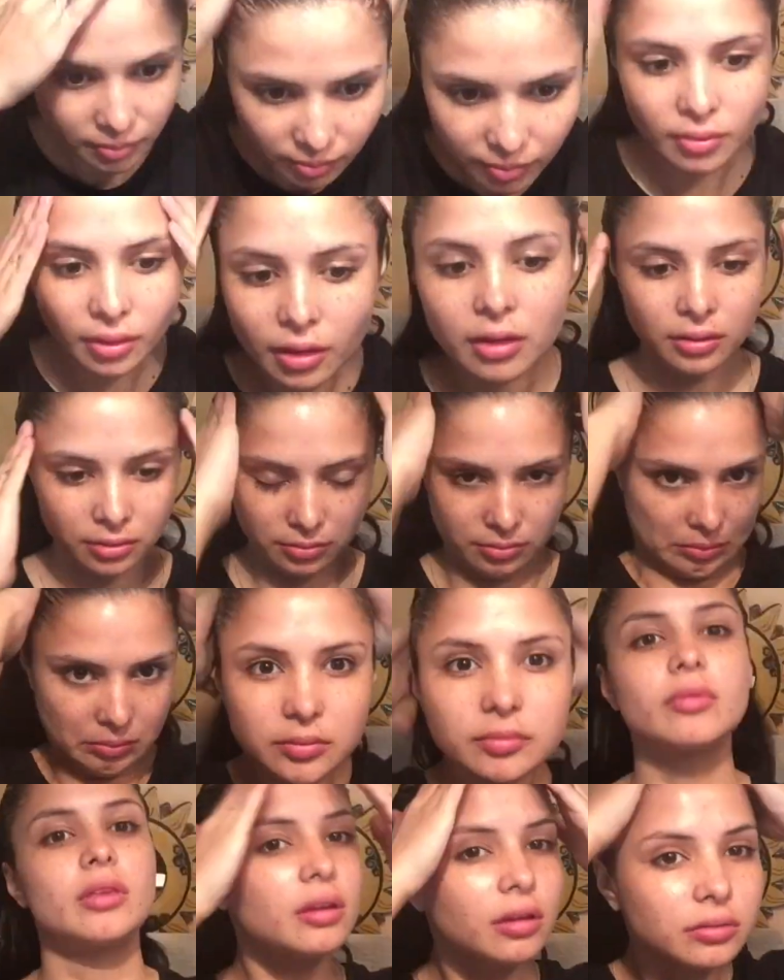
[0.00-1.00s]
working the
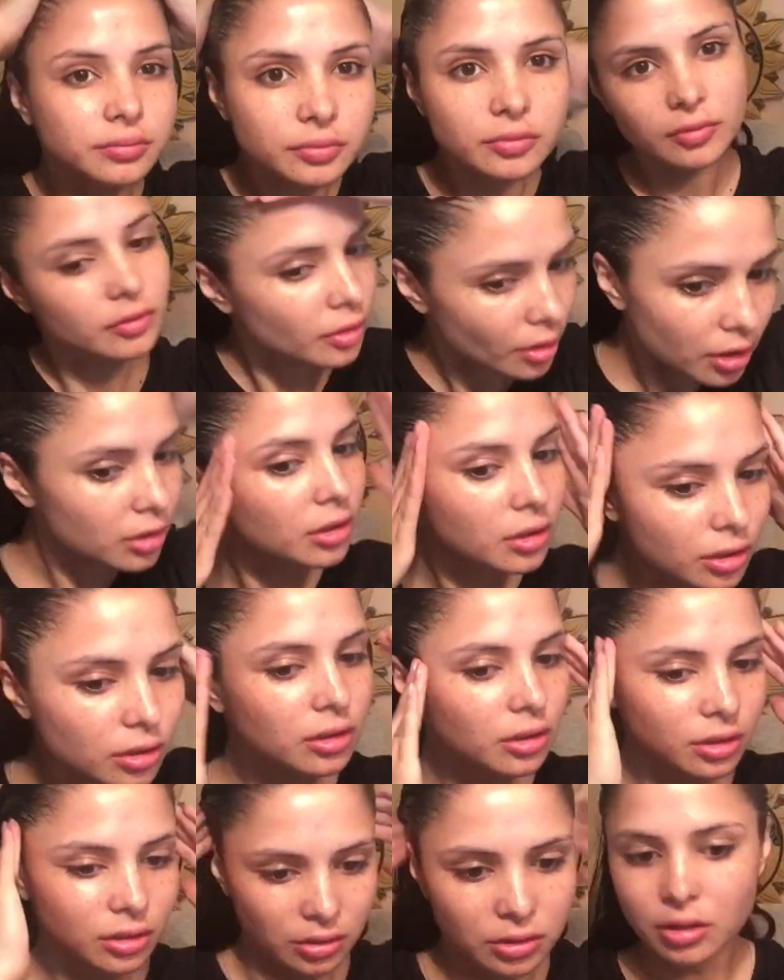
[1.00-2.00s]
product into the
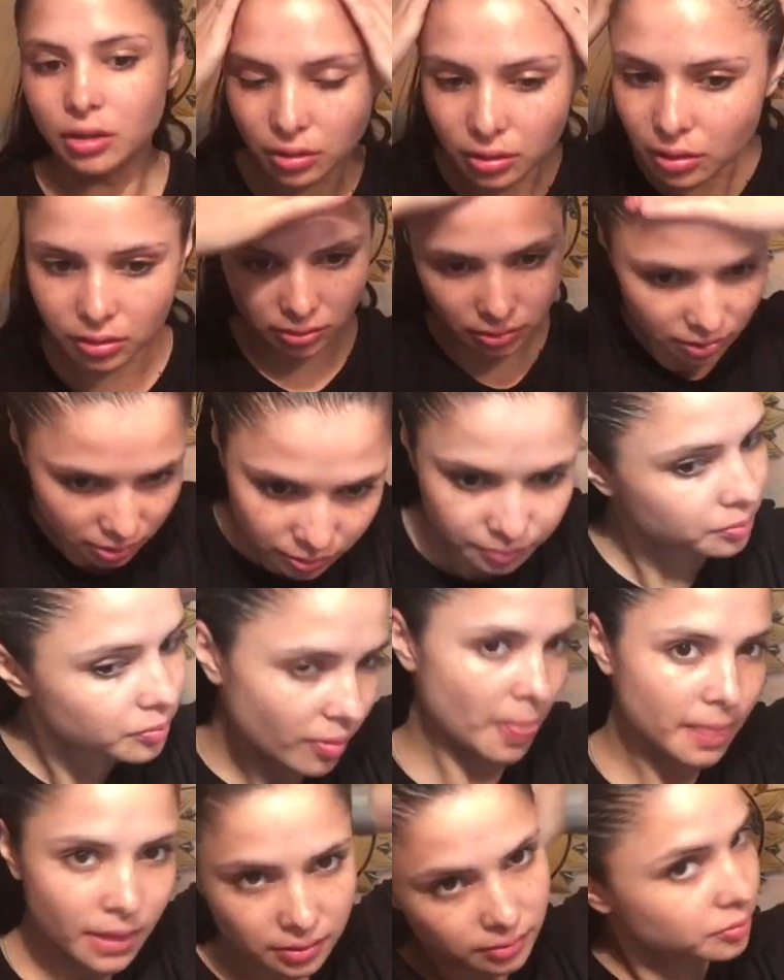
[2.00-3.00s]
hairline
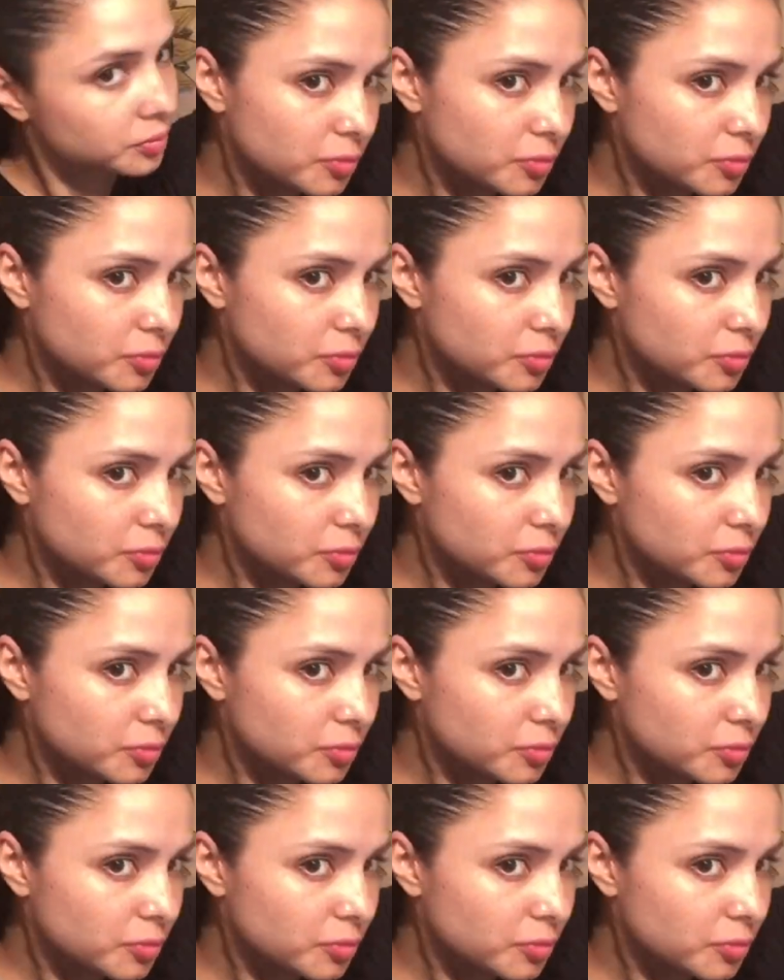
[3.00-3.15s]
and